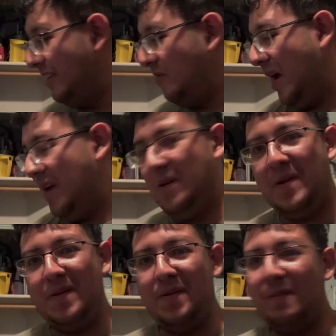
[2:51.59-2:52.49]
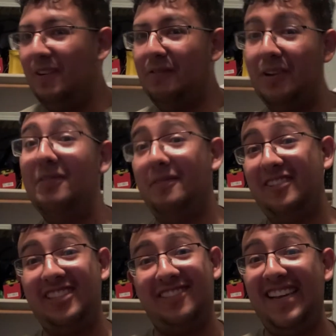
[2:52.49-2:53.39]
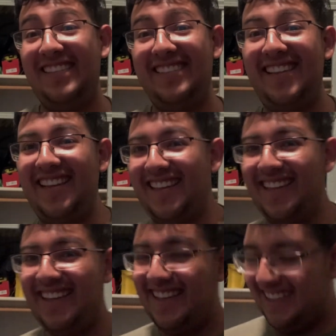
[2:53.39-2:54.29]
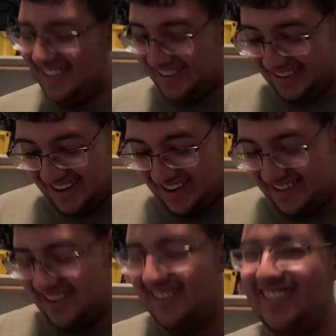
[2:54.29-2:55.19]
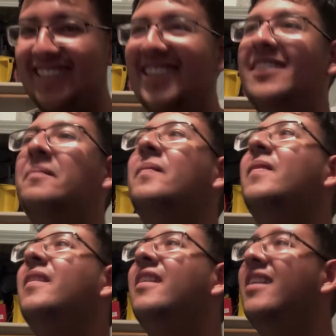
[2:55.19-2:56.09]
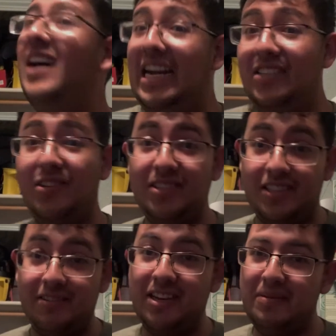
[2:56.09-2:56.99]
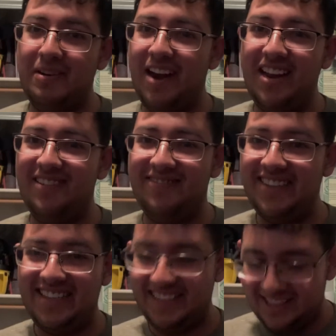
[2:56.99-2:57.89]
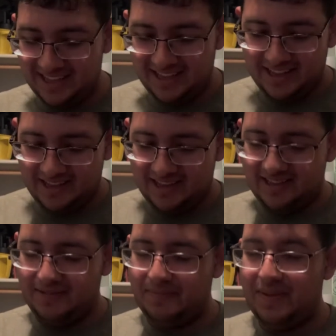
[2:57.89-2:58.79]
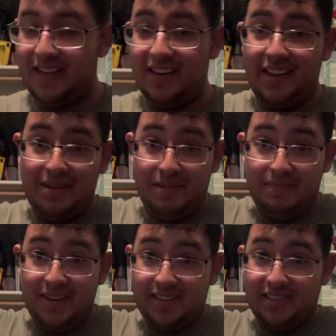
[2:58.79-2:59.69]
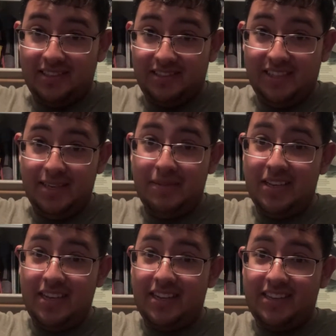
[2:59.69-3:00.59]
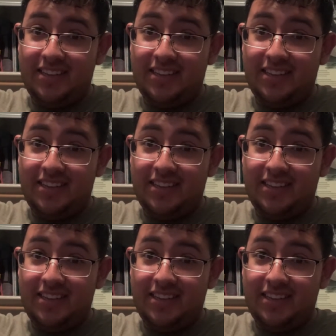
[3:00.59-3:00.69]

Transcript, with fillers: I don't know. We, we'll, we'll just wait and see. Alright, here goes. I told you they were going to be random. Picking. I, I'm picking. Alright, I'm not like...